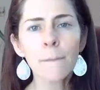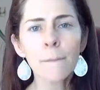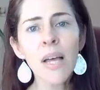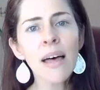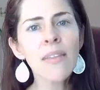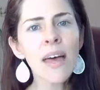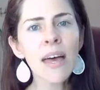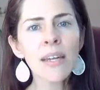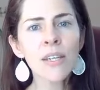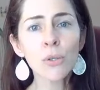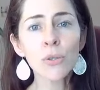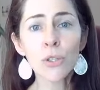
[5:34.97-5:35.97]
And
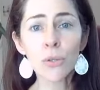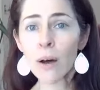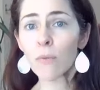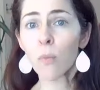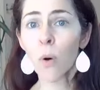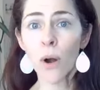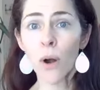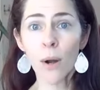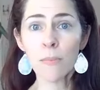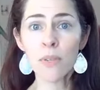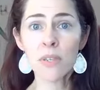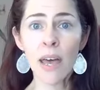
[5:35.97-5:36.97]
then you do have
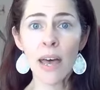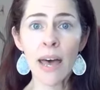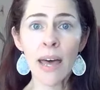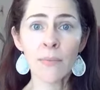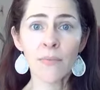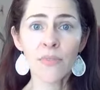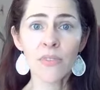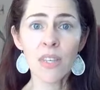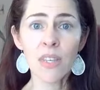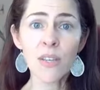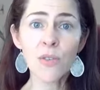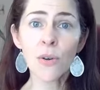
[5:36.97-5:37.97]
worms. And
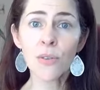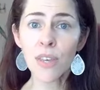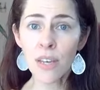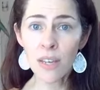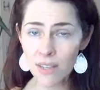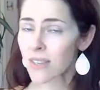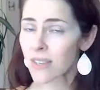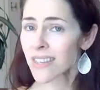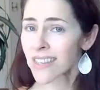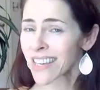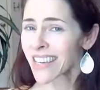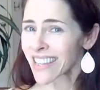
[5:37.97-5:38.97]
these are things
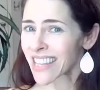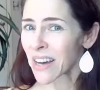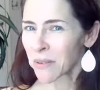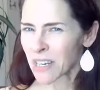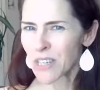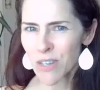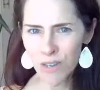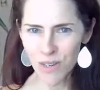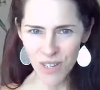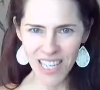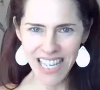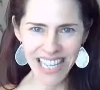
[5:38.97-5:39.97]
that we
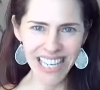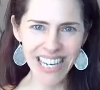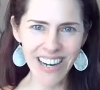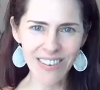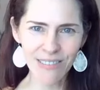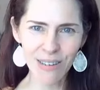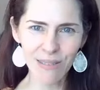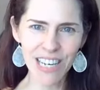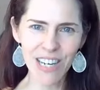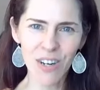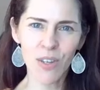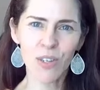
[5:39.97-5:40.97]
usually think of when we
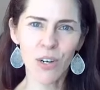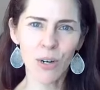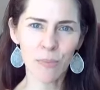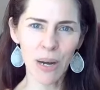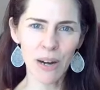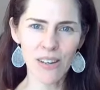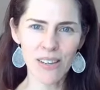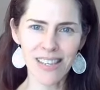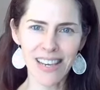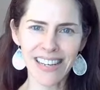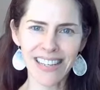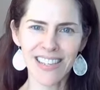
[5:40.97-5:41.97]
hear the term
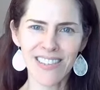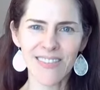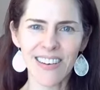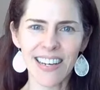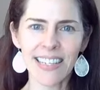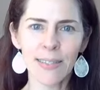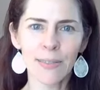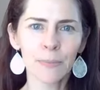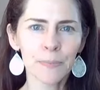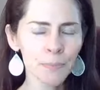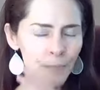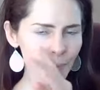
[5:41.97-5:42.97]
parasites, right?
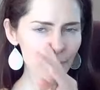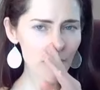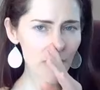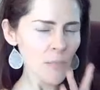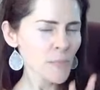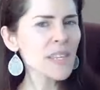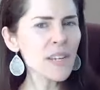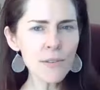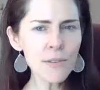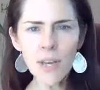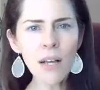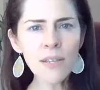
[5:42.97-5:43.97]
But there are
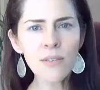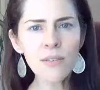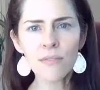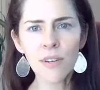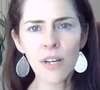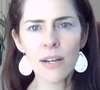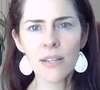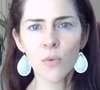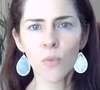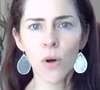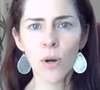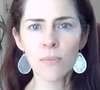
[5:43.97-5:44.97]
tons of different kinds of
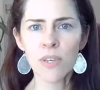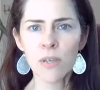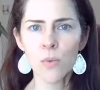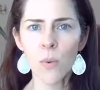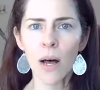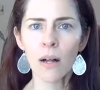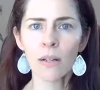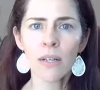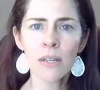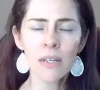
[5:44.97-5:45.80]
worms as well.